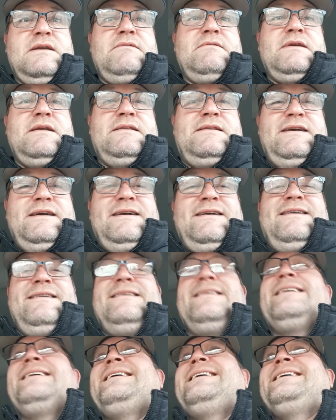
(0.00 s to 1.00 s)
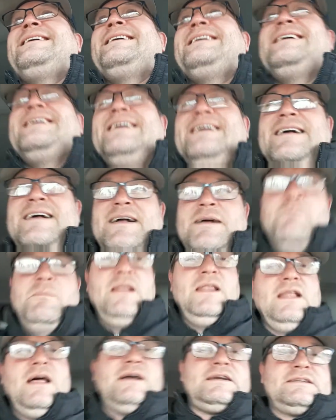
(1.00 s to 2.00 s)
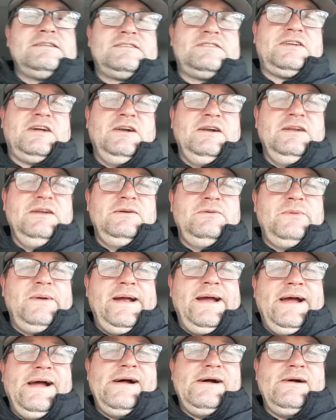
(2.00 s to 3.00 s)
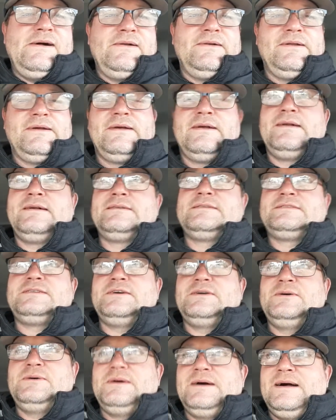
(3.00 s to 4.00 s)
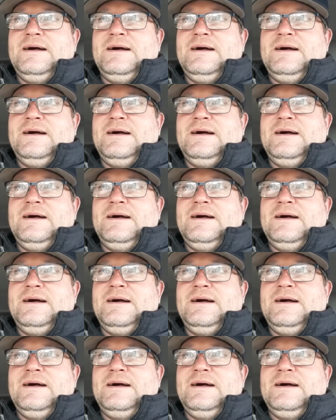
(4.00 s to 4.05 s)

right there. My luck is turning around. So